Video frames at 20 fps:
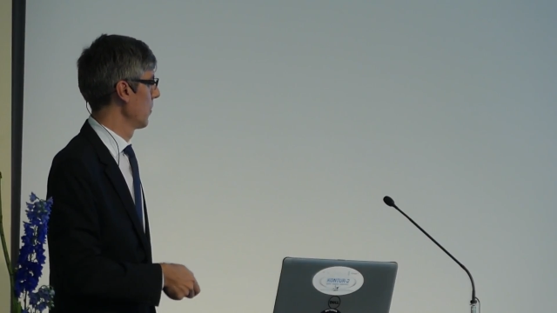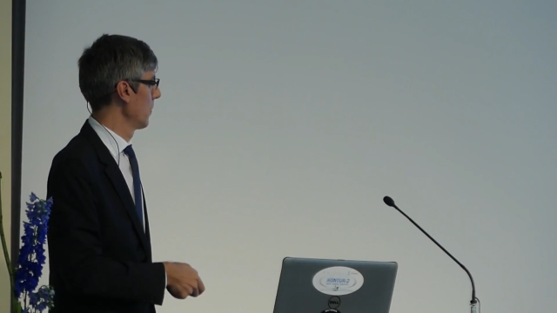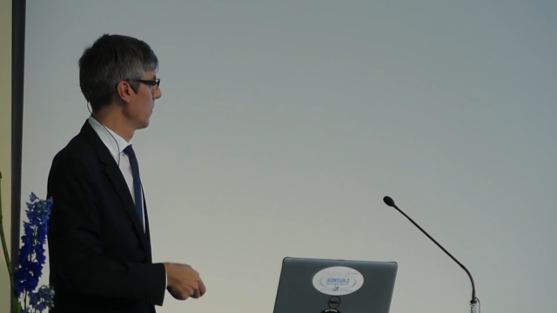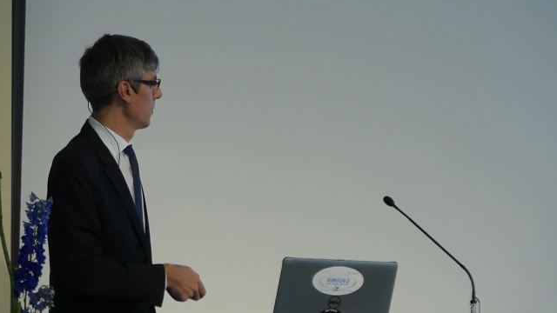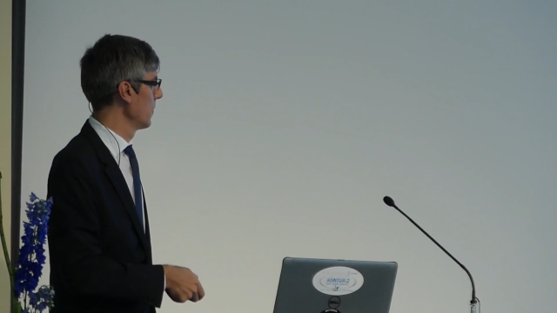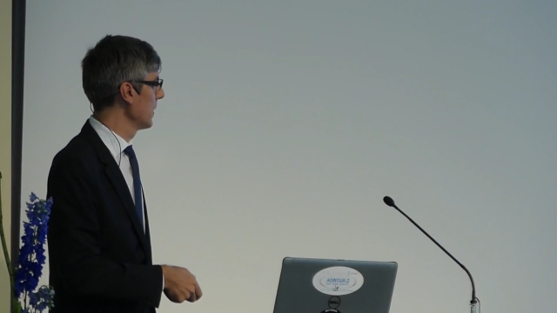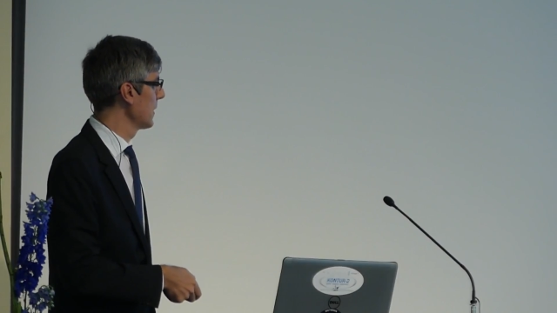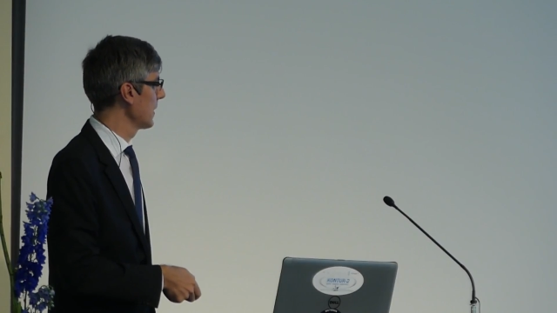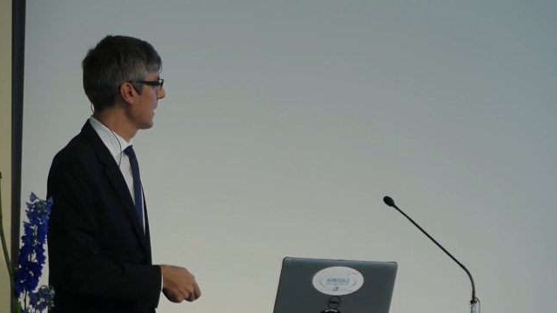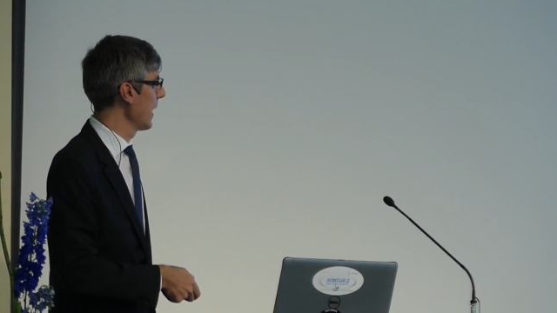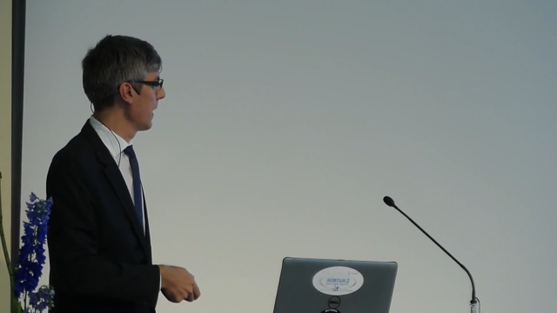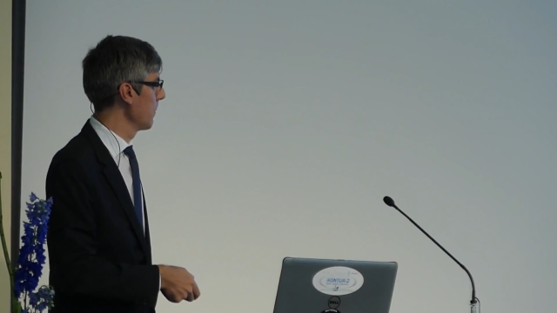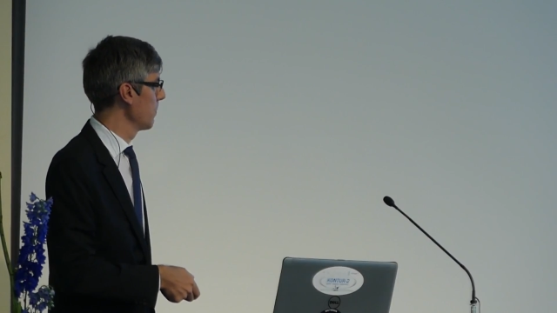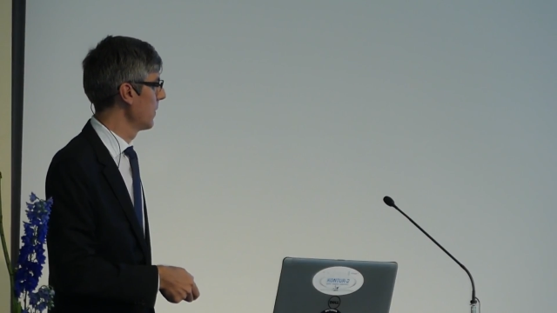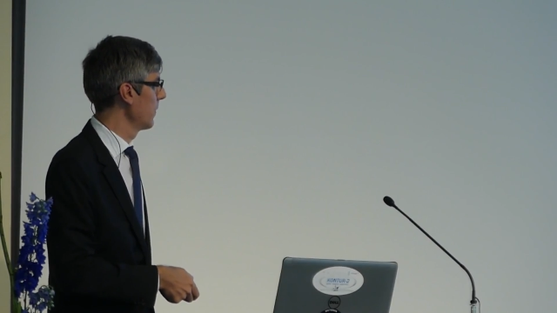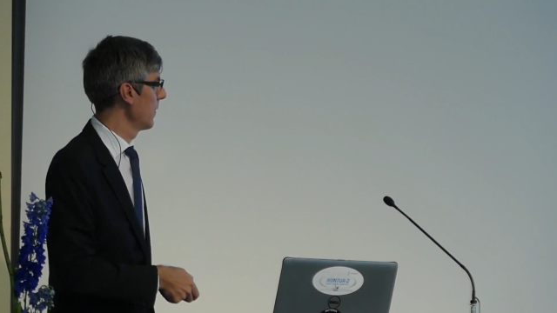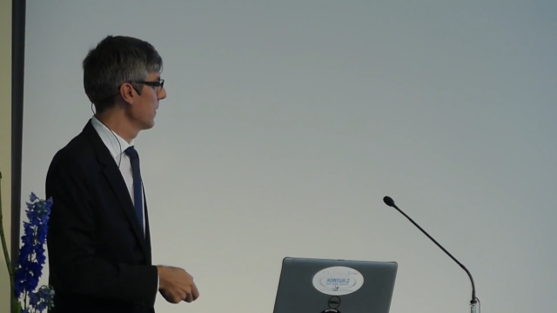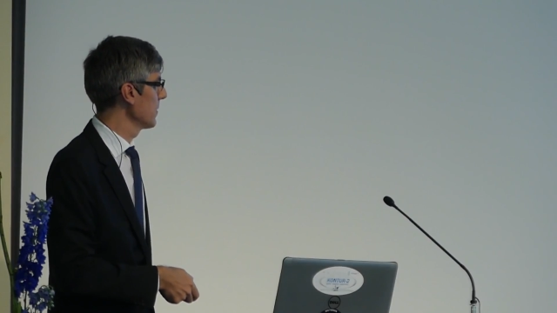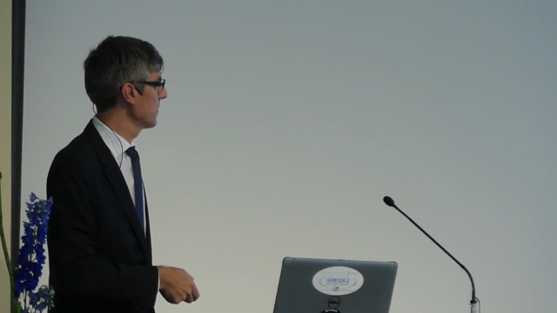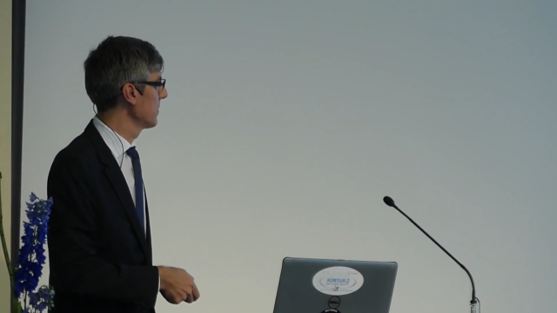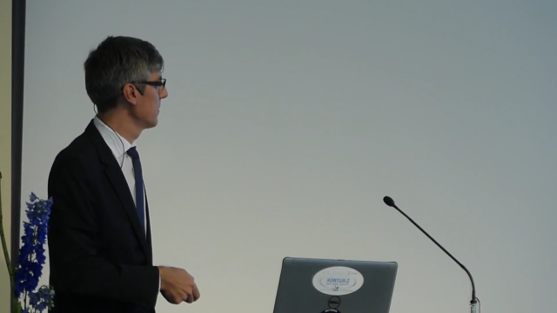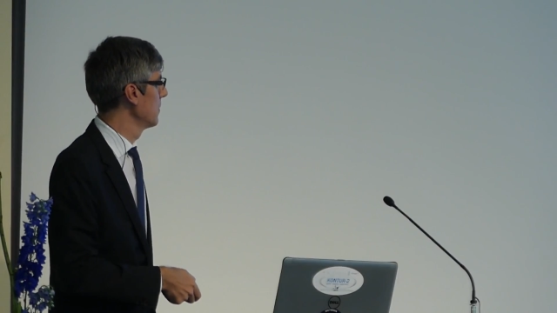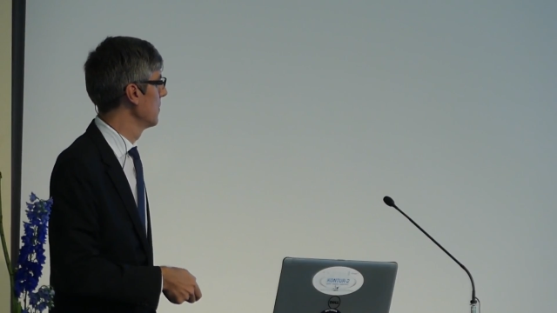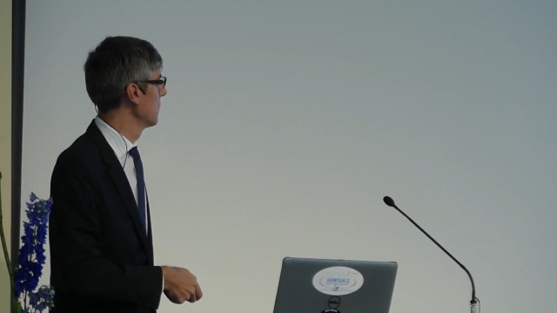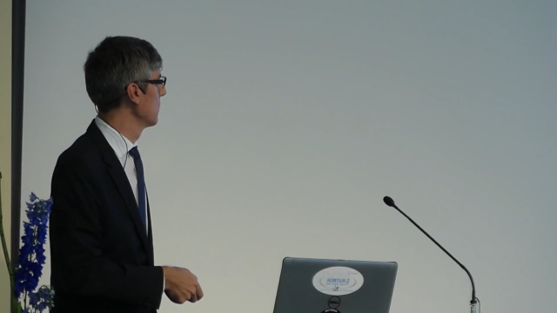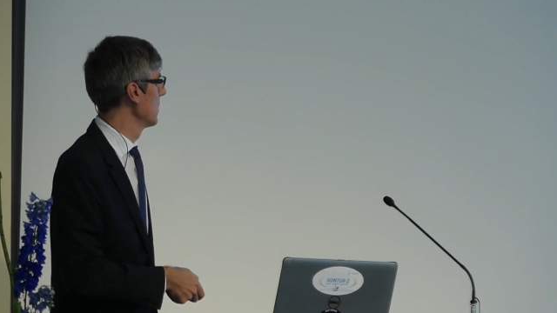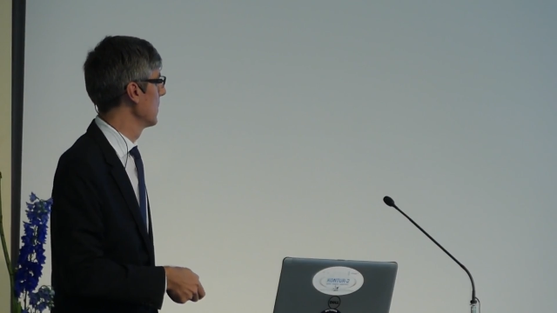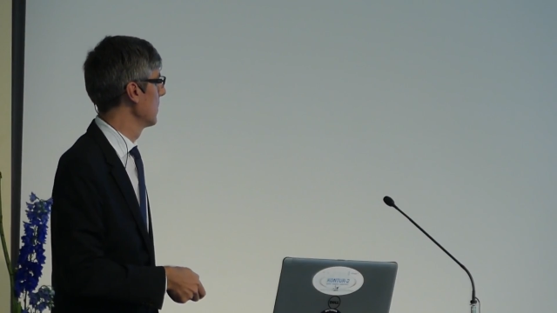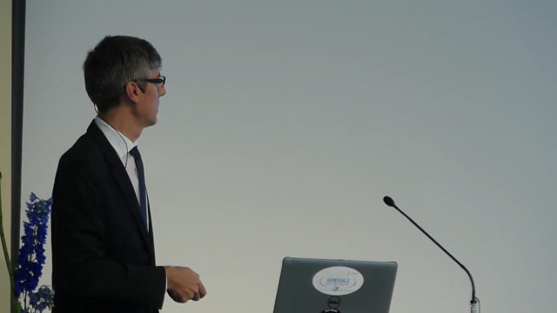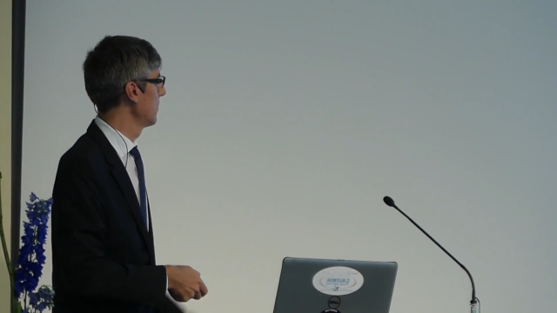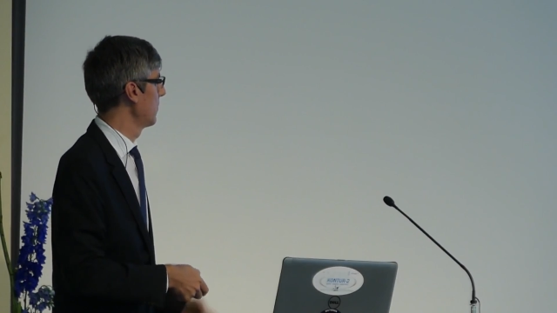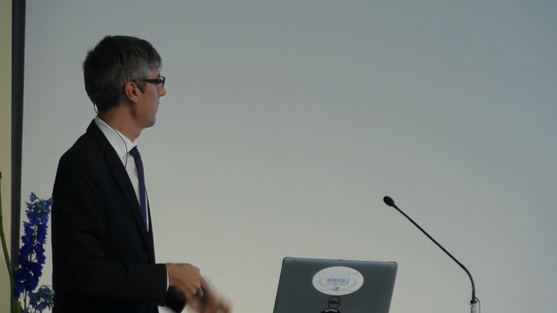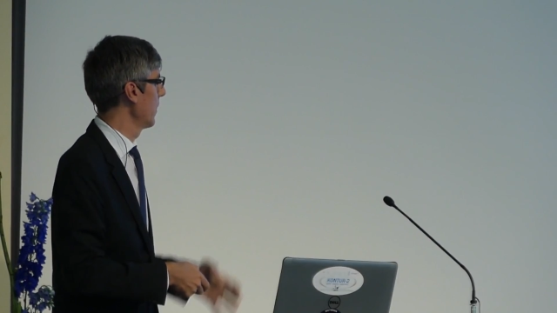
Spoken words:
You need cameras, you need